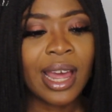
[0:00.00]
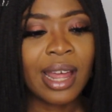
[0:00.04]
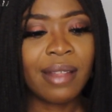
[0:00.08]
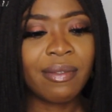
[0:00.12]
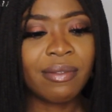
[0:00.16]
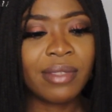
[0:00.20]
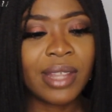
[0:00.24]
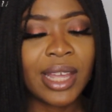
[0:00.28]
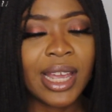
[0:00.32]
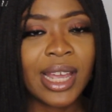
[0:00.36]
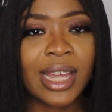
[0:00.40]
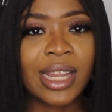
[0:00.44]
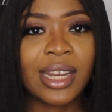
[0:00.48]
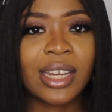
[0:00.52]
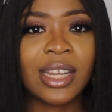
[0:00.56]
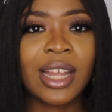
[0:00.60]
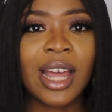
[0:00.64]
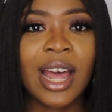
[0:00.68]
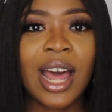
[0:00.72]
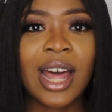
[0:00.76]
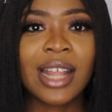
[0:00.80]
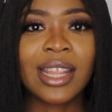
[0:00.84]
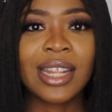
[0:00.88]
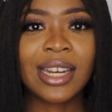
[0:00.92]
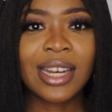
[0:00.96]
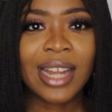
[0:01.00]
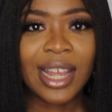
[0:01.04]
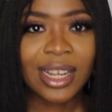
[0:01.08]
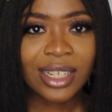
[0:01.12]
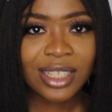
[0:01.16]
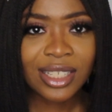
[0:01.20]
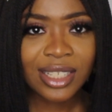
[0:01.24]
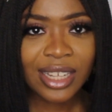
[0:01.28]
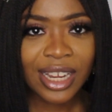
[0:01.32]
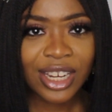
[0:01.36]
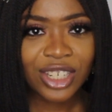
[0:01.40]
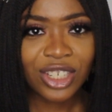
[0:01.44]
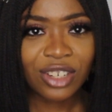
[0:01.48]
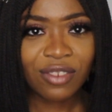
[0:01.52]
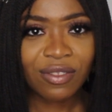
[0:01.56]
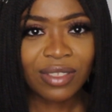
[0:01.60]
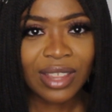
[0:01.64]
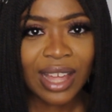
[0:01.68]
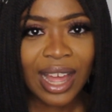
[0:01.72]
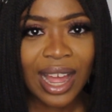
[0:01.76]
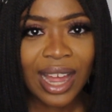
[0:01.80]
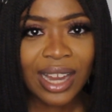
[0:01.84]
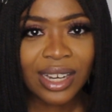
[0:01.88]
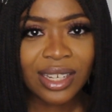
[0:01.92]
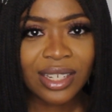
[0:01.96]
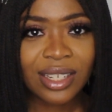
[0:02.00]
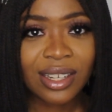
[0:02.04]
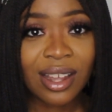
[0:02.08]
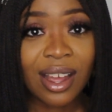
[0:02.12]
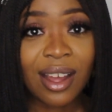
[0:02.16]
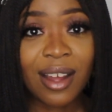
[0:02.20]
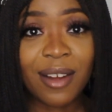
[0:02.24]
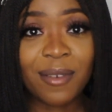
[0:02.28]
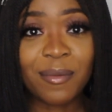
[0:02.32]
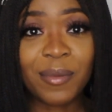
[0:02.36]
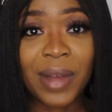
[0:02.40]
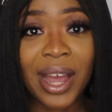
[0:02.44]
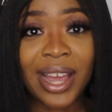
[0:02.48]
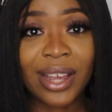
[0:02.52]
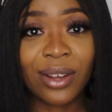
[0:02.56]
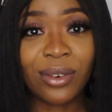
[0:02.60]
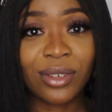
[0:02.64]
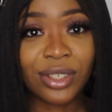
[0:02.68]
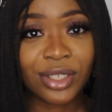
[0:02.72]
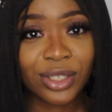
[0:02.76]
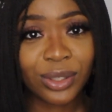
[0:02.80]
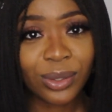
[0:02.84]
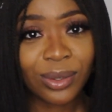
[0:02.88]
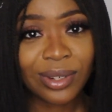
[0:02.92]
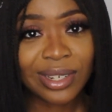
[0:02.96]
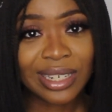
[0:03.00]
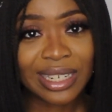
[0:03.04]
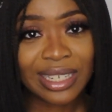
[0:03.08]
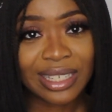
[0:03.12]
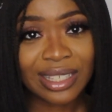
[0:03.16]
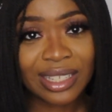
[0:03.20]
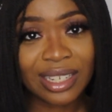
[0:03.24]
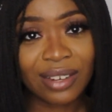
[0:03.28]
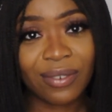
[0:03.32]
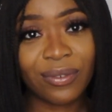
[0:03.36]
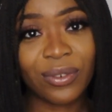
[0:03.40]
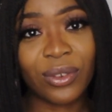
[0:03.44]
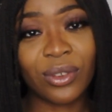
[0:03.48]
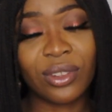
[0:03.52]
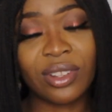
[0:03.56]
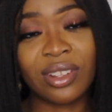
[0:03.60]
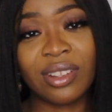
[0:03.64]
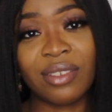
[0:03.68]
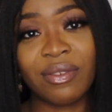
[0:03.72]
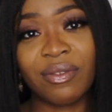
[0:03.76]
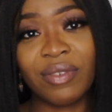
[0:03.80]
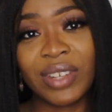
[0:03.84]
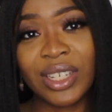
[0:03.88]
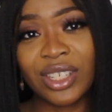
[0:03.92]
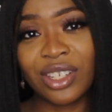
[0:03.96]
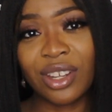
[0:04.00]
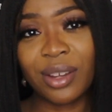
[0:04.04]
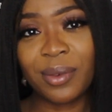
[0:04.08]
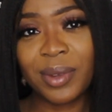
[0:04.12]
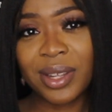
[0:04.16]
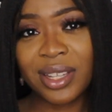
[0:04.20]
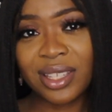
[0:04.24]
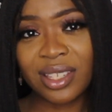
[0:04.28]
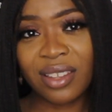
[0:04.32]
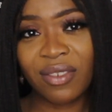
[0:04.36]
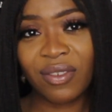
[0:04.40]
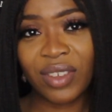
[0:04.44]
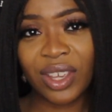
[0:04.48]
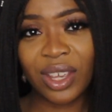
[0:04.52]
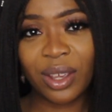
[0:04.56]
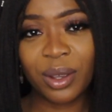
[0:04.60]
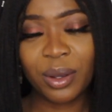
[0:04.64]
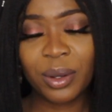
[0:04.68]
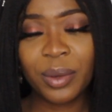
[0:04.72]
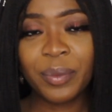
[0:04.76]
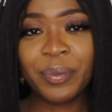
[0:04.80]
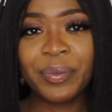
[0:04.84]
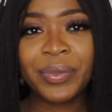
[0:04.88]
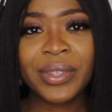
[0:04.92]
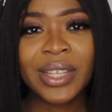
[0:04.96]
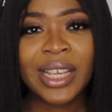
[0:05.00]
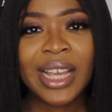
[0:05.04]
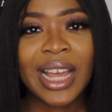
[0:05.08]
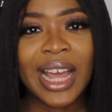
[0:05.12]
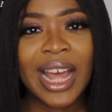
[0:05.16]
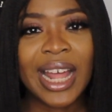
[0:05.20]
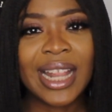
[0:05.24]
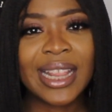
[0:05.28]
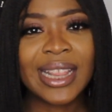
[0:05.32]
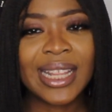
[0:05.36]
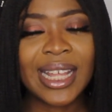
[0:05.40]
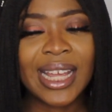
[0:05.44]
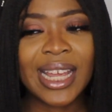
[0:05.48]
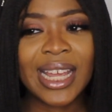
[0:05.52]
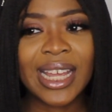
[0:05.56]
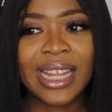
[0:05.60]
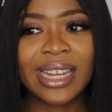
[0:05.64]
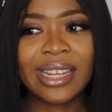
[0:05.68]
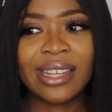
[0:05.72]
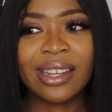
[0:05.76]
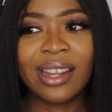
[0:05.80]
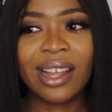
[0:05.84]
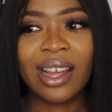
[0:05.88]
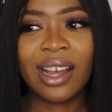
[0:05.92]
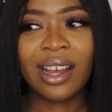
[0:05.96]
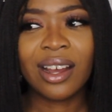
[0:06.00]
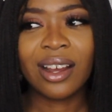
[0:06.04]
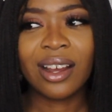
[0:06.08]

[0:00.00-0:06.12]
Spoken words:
And then the next stage of that, I got shortlisted for the video interview, and then